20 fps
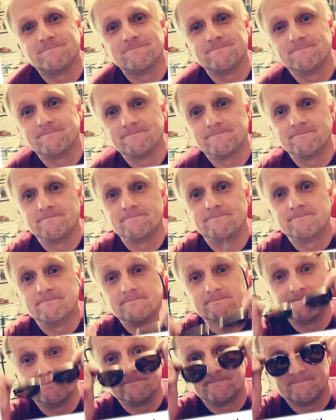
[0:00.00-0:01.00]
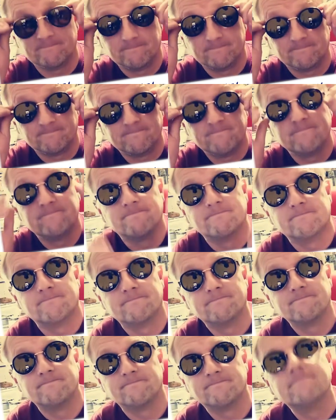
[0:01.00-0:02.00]

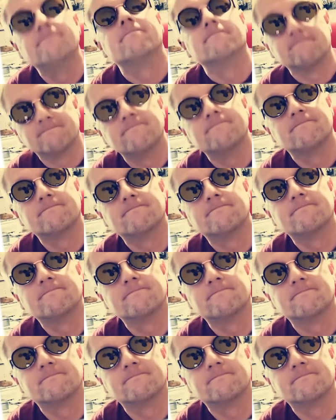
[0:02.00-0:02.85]
No one is speaking in this clip.